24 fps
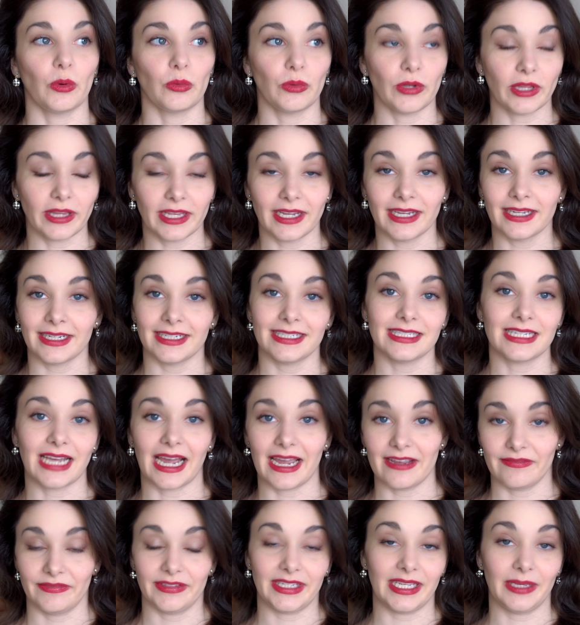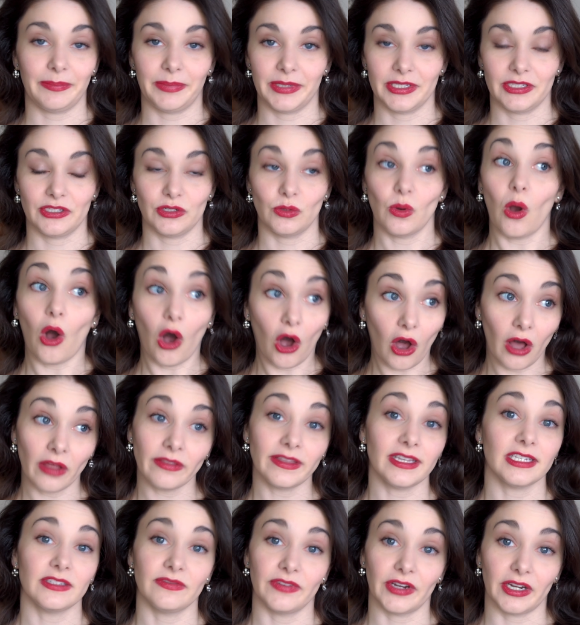really going to dive deep into all
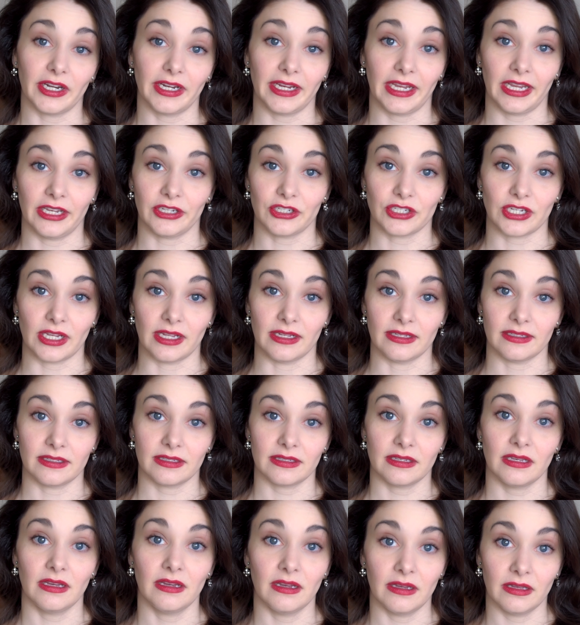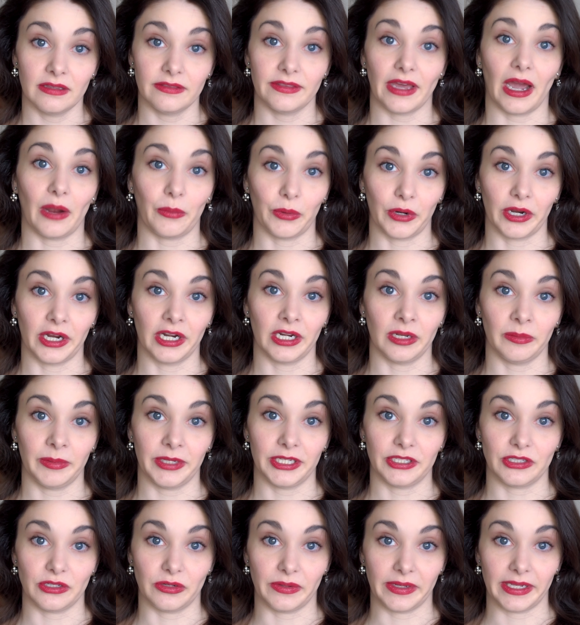these variations that we're going to be
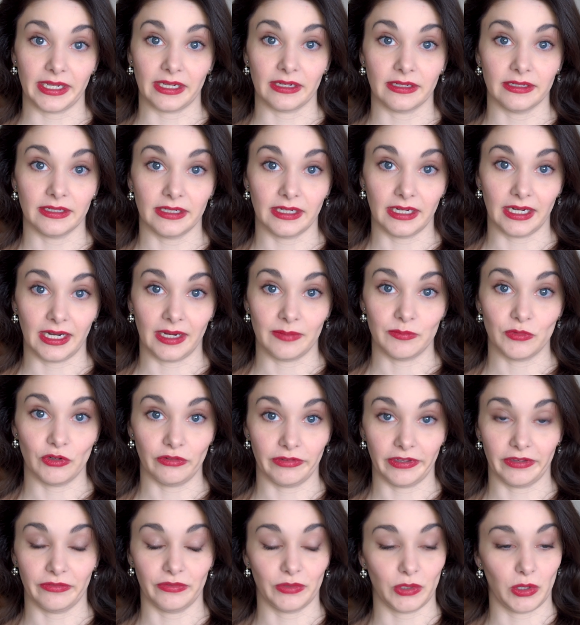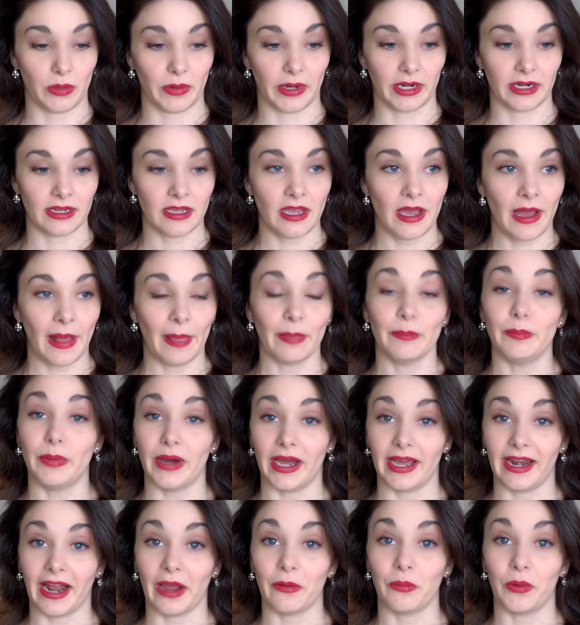doing moving forward.
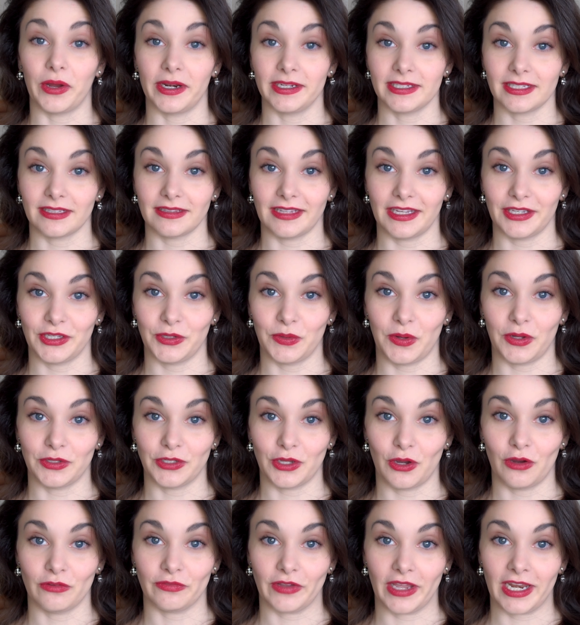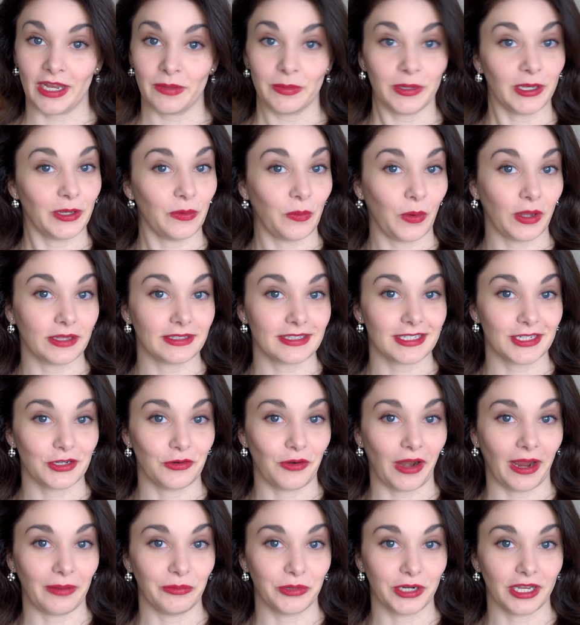But I wanted to let you all know, if anybody wants to
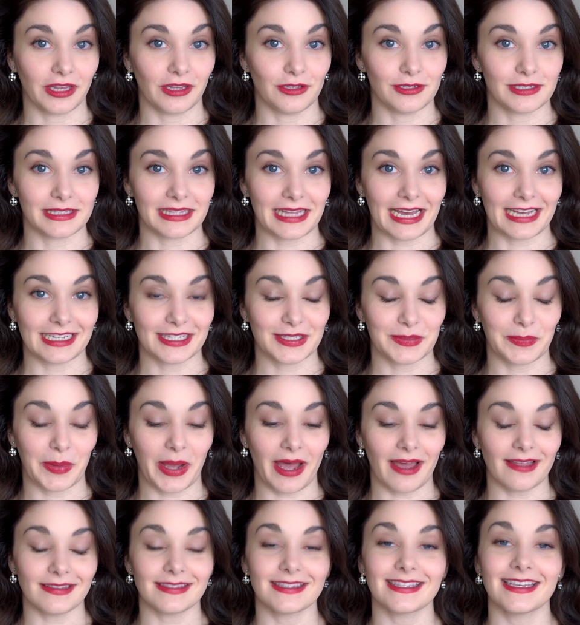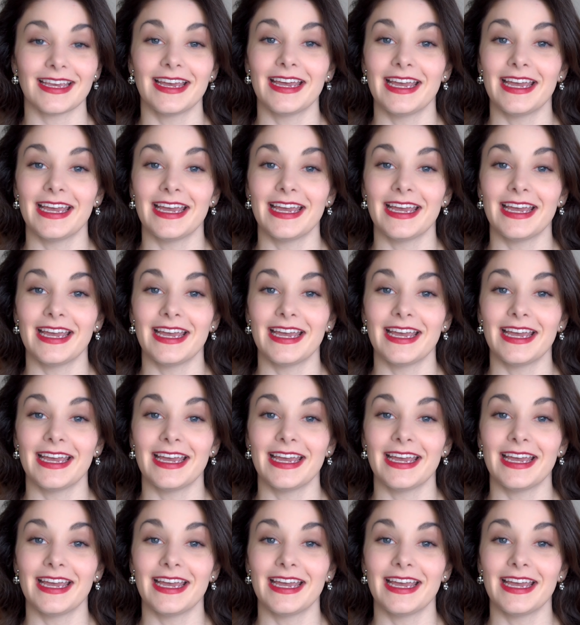grab one of those last spots,